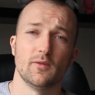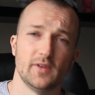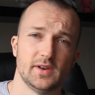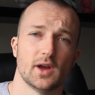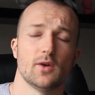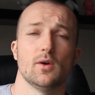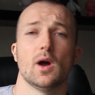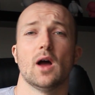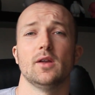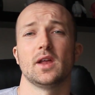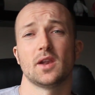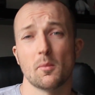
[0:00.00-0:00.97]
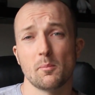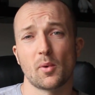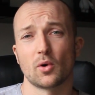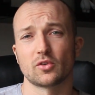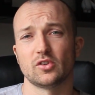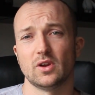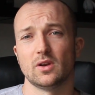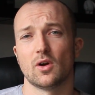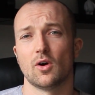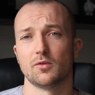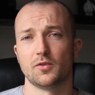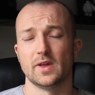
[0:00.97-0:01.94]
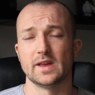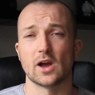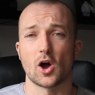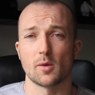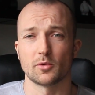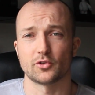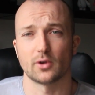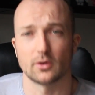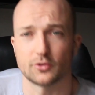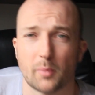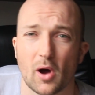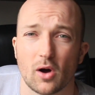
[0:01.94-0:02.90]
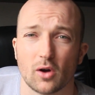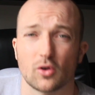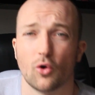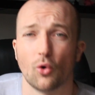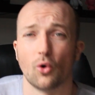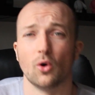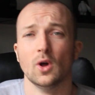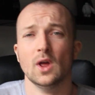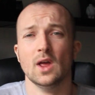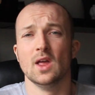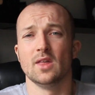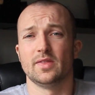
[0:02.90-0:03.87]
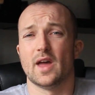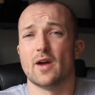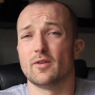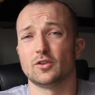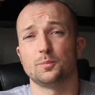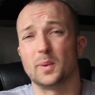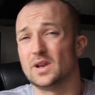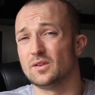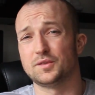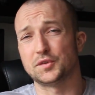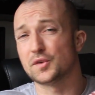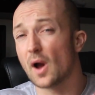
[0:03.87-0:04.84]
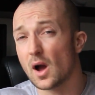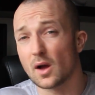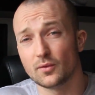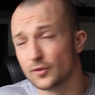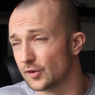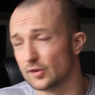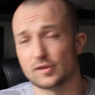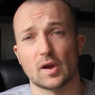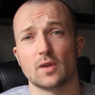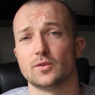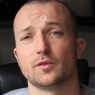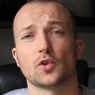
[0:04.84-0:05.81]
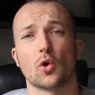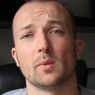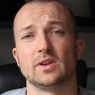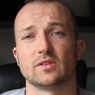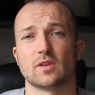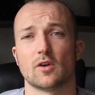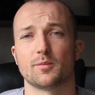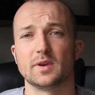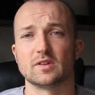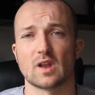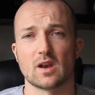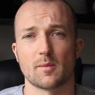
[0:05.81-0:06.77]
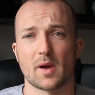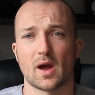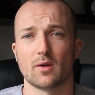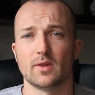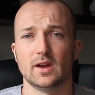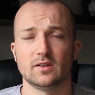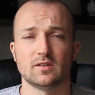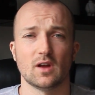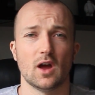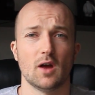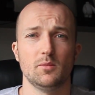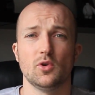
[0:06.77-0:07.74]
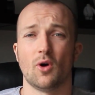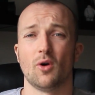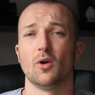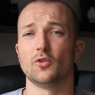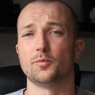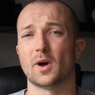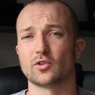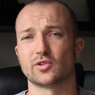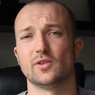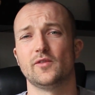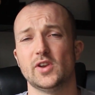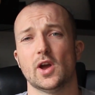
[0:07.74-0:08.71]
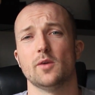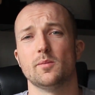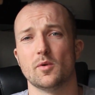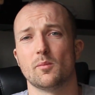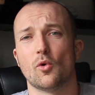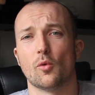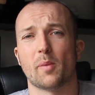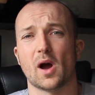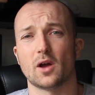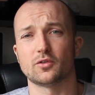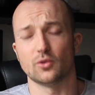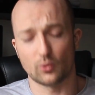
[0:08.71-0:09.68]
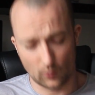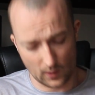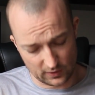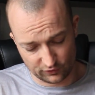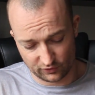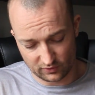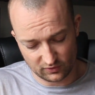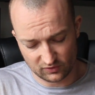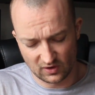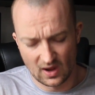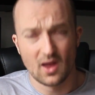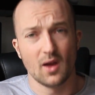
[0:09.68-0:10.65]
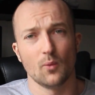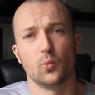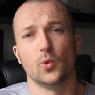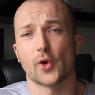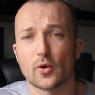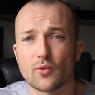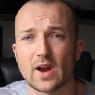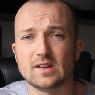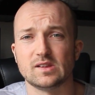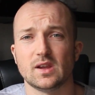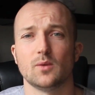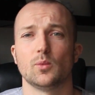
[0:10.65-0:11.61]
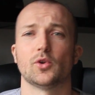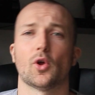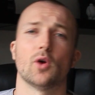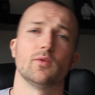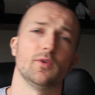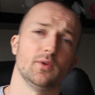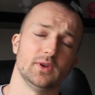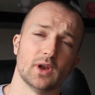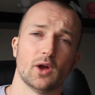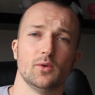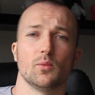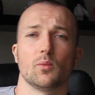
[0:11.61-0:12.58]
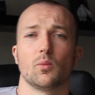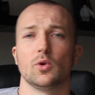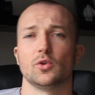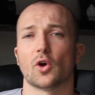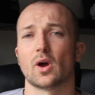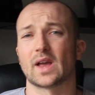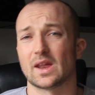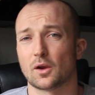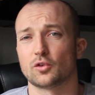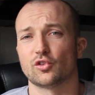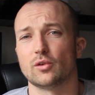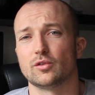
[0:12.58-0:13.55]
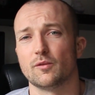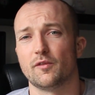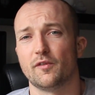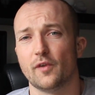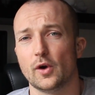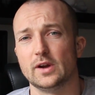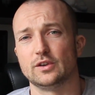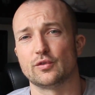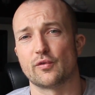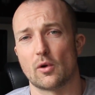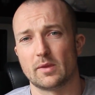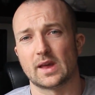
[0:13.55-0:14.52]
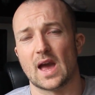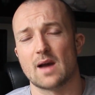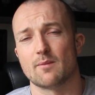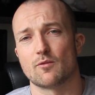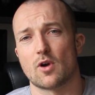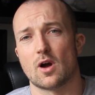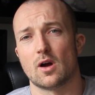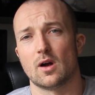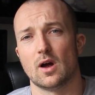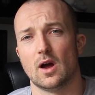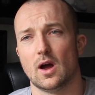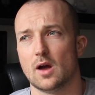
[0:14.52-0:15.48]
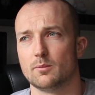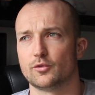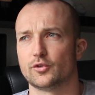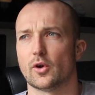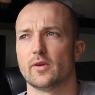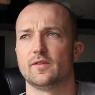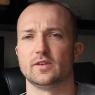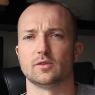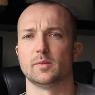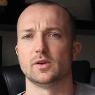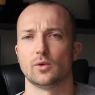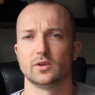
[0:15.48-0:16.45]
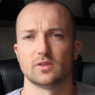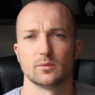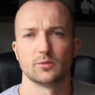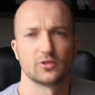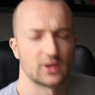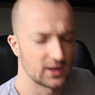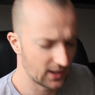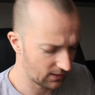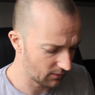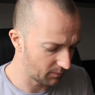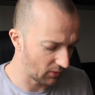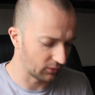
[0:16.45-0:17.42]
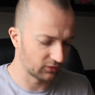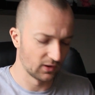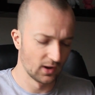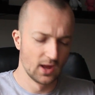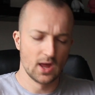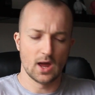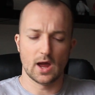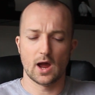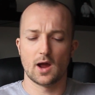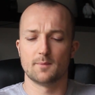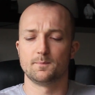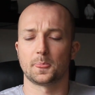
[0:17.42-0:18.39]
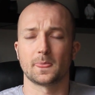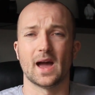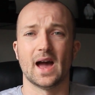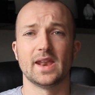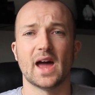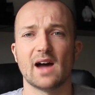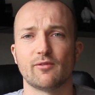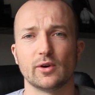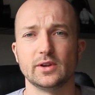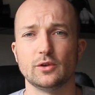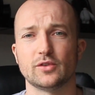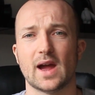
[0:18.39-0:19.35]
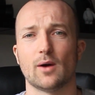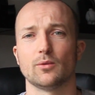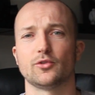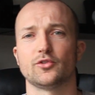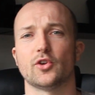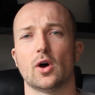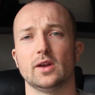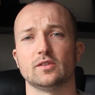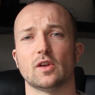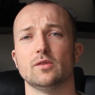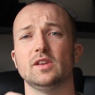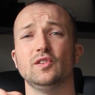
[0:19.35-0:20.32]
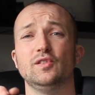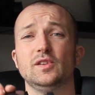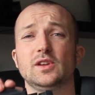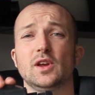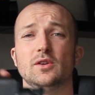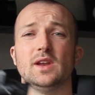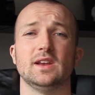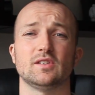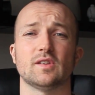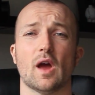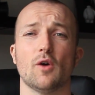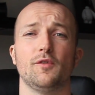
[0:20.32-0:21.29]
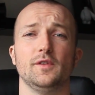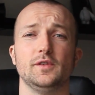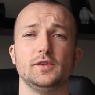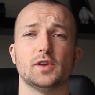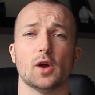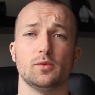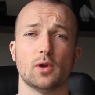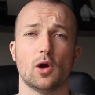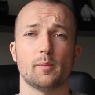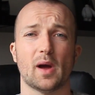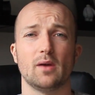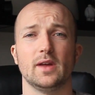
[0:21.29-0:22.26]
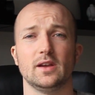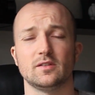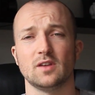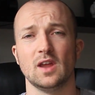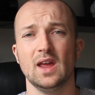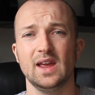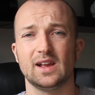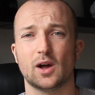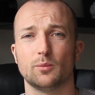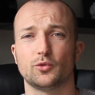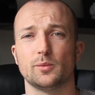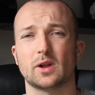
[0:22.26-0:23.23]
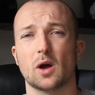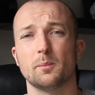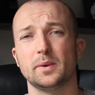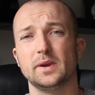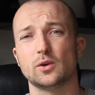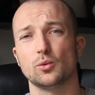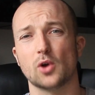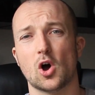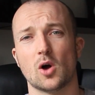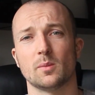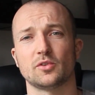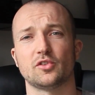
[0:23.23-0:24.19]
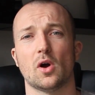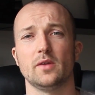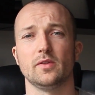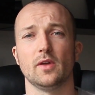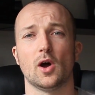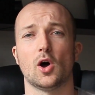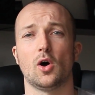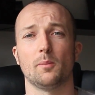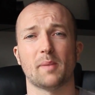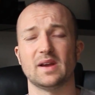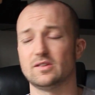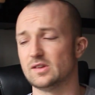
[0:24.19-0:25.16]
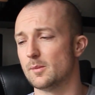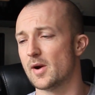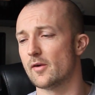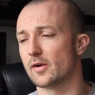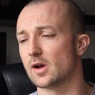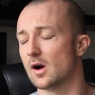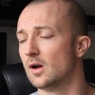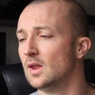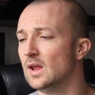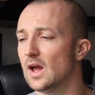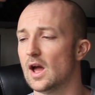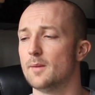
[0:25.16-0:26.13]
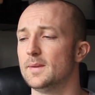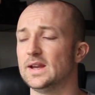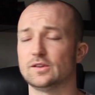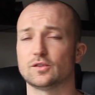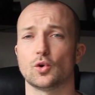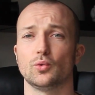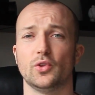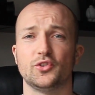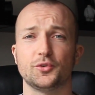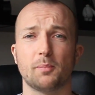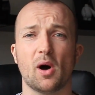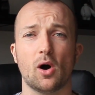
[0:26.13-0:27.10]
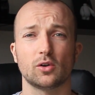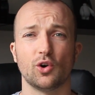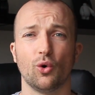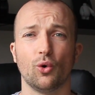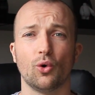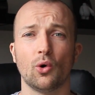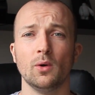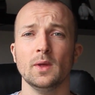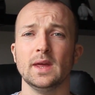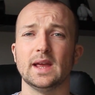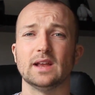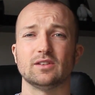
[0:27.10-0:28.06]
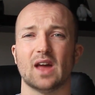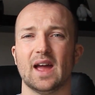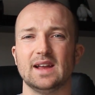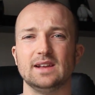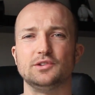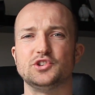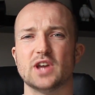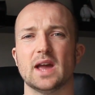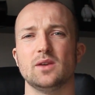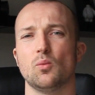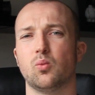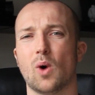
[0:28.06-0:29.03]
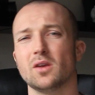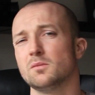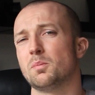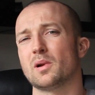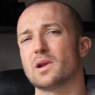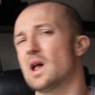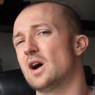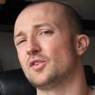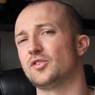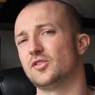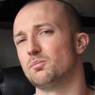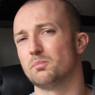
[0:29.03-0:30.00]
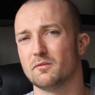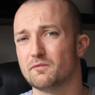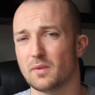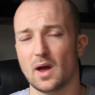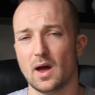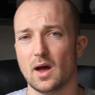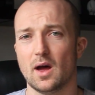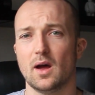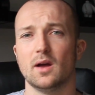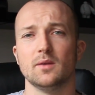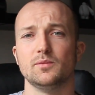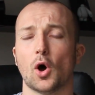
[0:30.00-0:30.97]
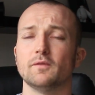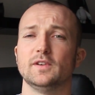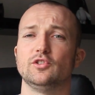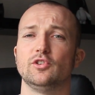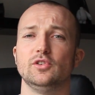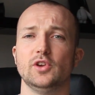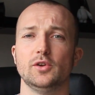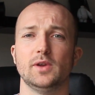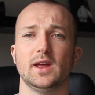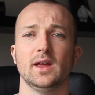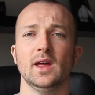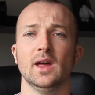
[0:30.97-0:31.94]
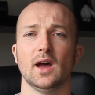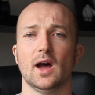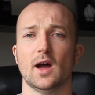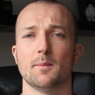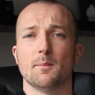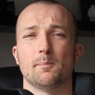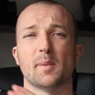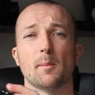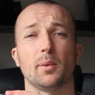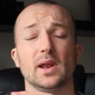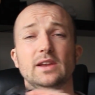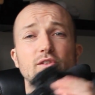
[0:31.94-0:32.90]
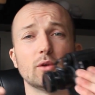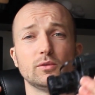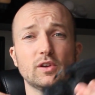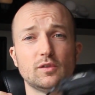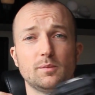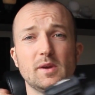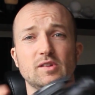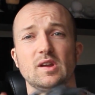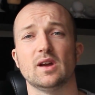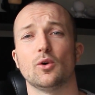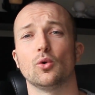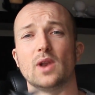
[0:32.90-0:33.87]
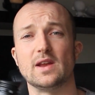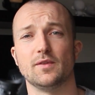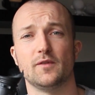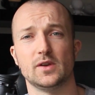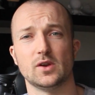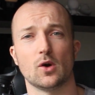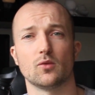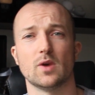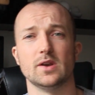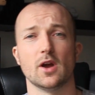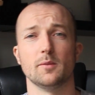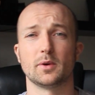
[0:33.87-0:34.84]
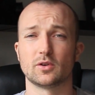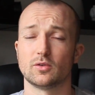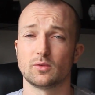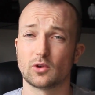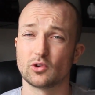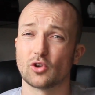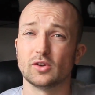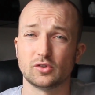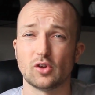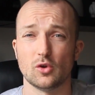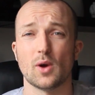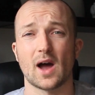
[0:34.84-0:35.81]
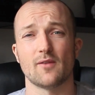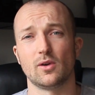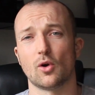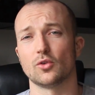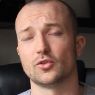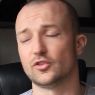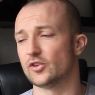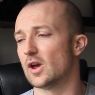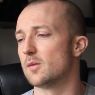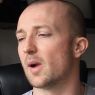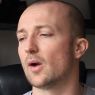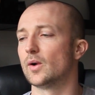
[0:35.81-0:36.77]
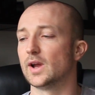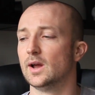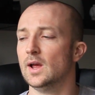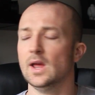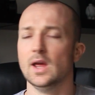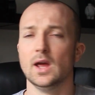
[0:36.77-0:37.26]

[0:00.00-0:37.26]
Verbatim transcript: a video, and an unboxing of the Armasight Spark Core. There has been tons and tons of comments that I've been sent about this. Um, not as much on the video, but more personal questions would I rate it? Would I, you know, would I? Can I show some footage from the camera? Um, sorry if it's a bit noisy. I'm just getting out of the box. Um, and have I used it out on site? So this is the unit itself. If you don't know about this, it comes from a company called Armasight that are based in America. Um, it's called the Spark Core. It's a Gen One Plus uh, night vision unit um, but please don't dismiss it or leave the video already because, because I do have a lot to say about it